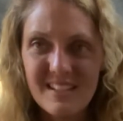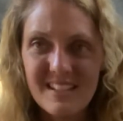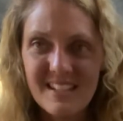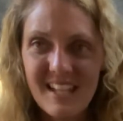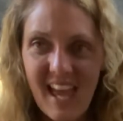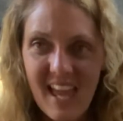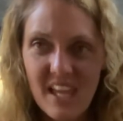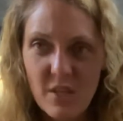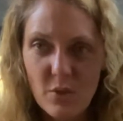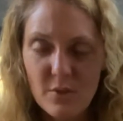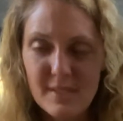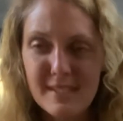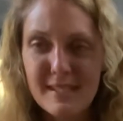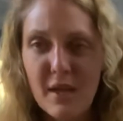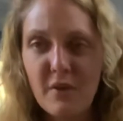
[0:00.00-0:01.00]
take
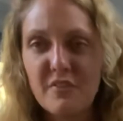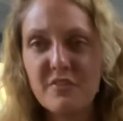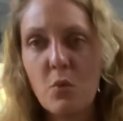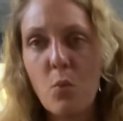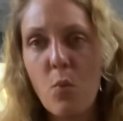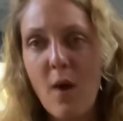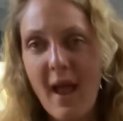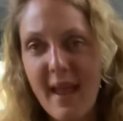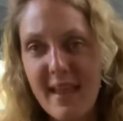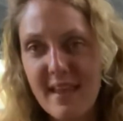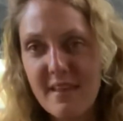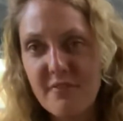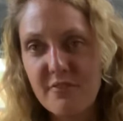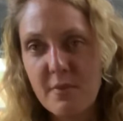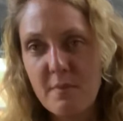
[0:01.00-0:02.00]
yourself
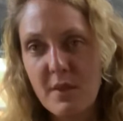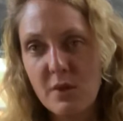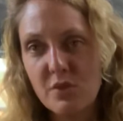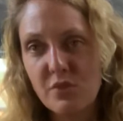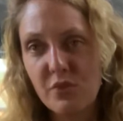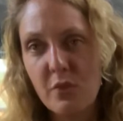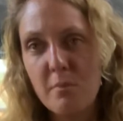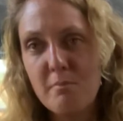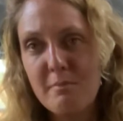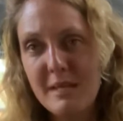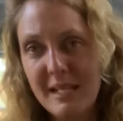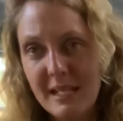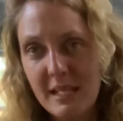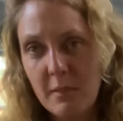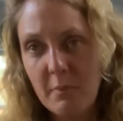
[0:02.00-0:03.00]
away from those
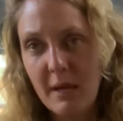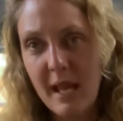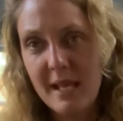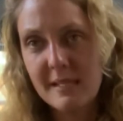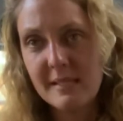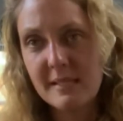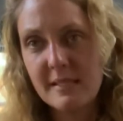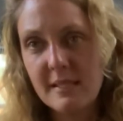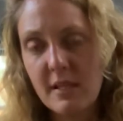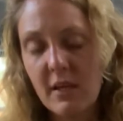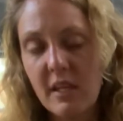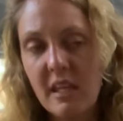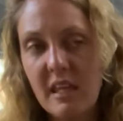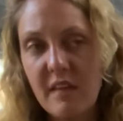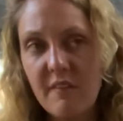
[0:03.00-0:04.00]
familiar places that
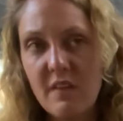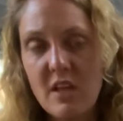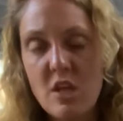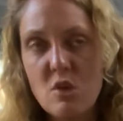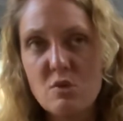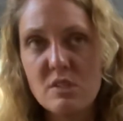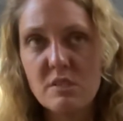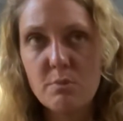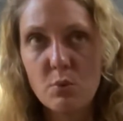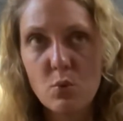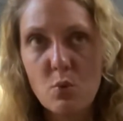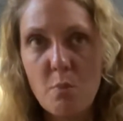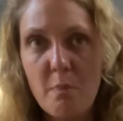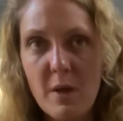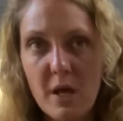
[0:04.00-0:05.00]
are giving you
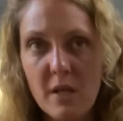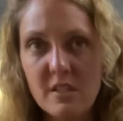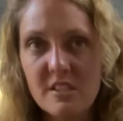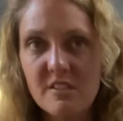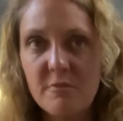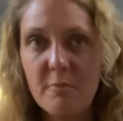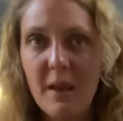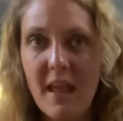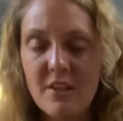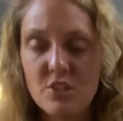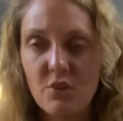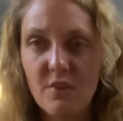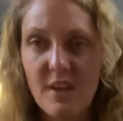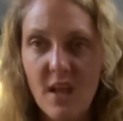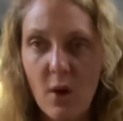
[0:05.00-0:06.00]
small bursts of
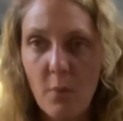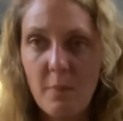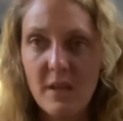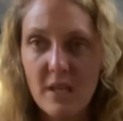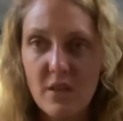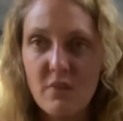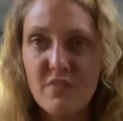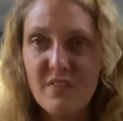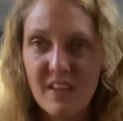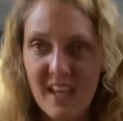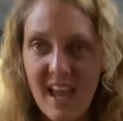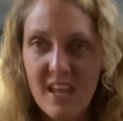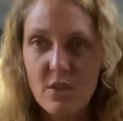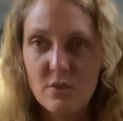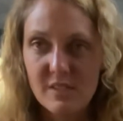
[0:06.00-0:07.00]
pleasure and helping you
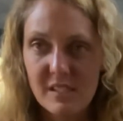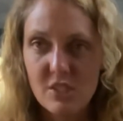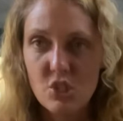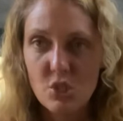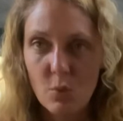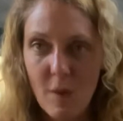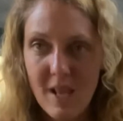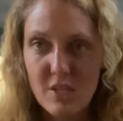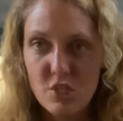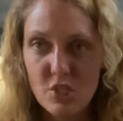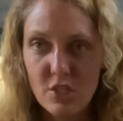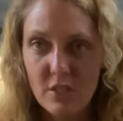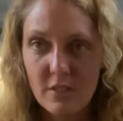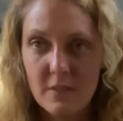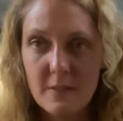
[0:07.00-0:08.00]
forget your
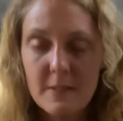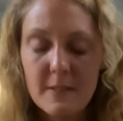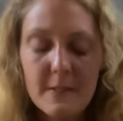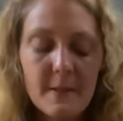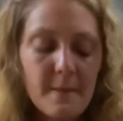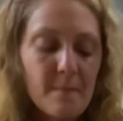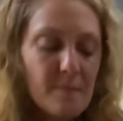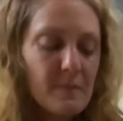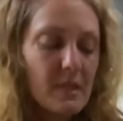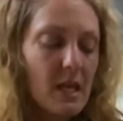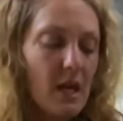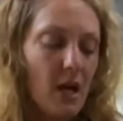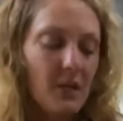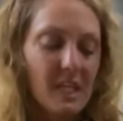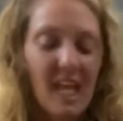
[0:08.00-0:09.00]
situation.
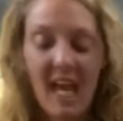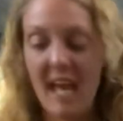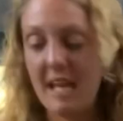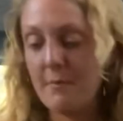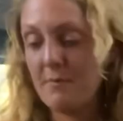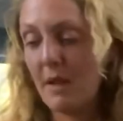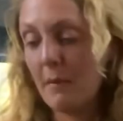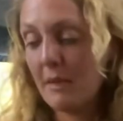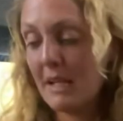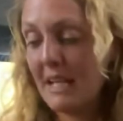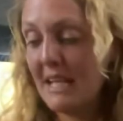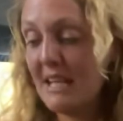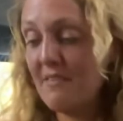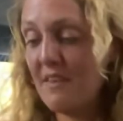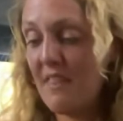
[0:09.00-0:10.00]
Okay, I'm going
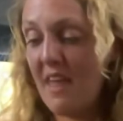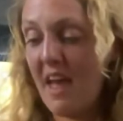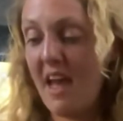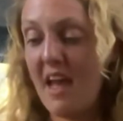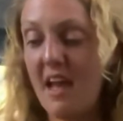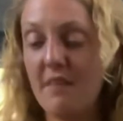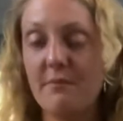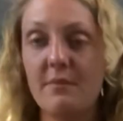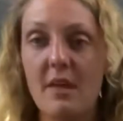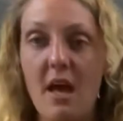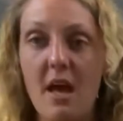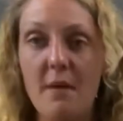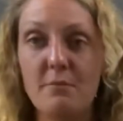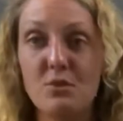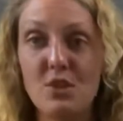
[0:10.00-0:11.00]
to leave it
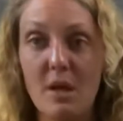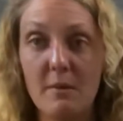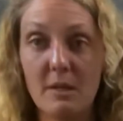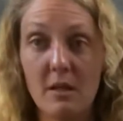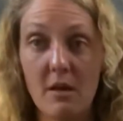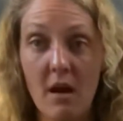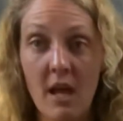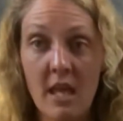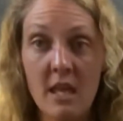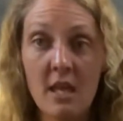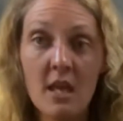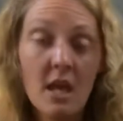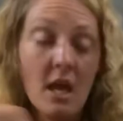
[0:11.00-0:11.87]
there, Gemini.